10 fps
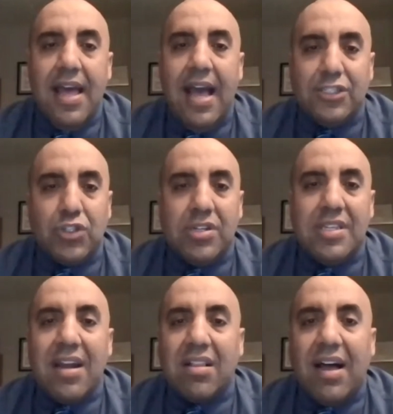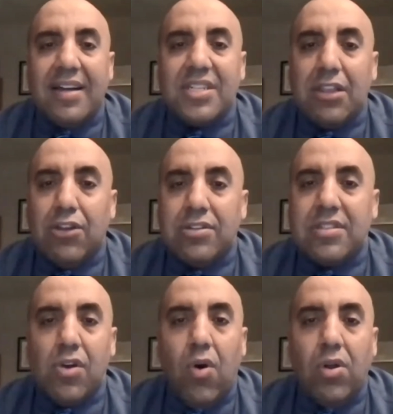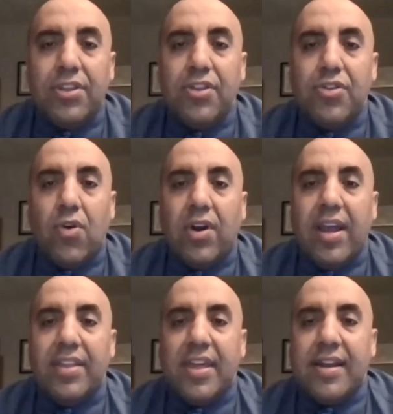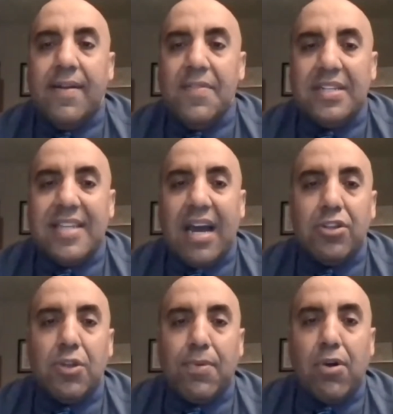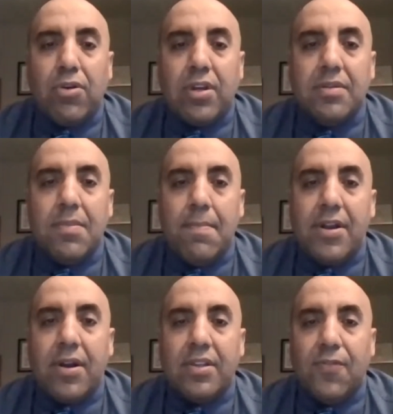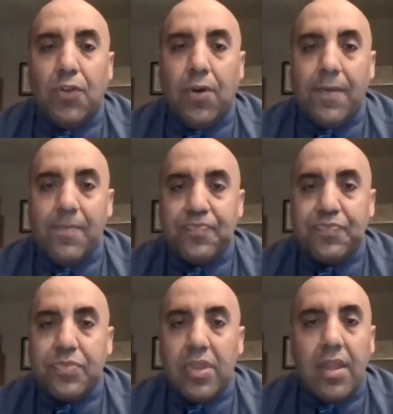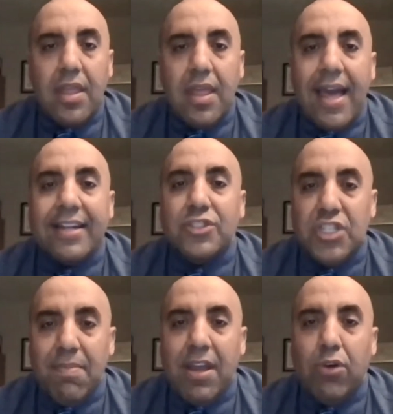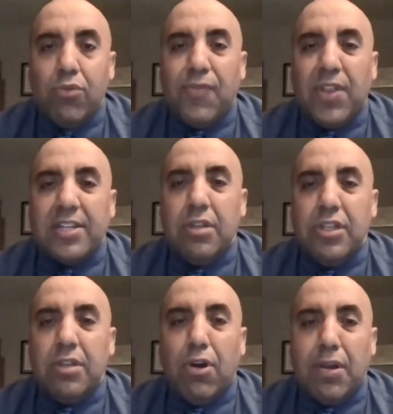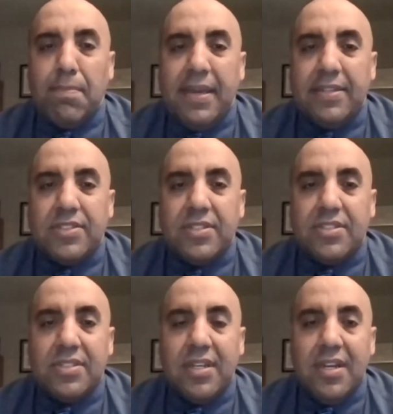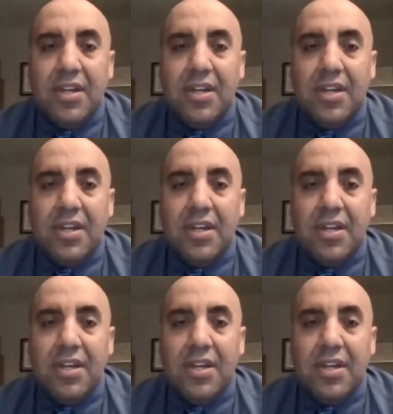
I stood in that closet and I looked at the hole in the door and then down at the broken mirror on the floor. I could see my own reflection in the broken pieces.